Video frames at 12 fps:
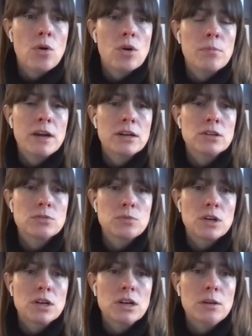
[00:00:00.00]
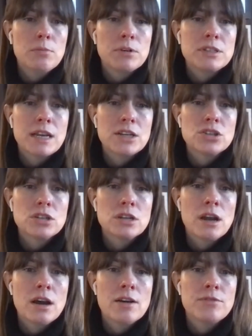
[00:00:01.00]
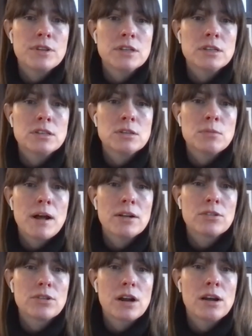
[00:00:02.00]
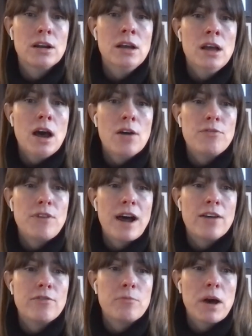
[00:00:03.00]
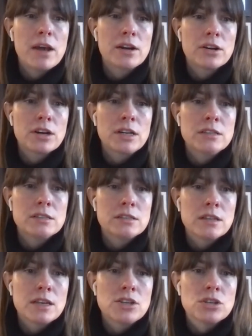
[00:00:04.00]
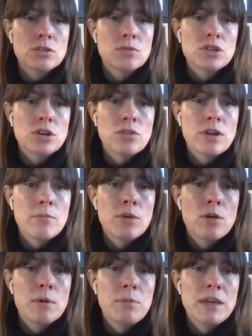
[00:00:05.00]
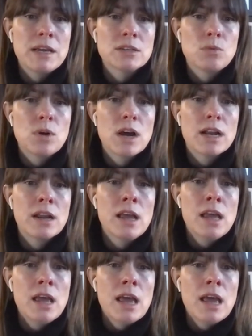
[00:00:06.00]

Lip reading: Hornbacher's work, Procession of the Simulacra, a 5-monitor installation, was shown at MOMA PS1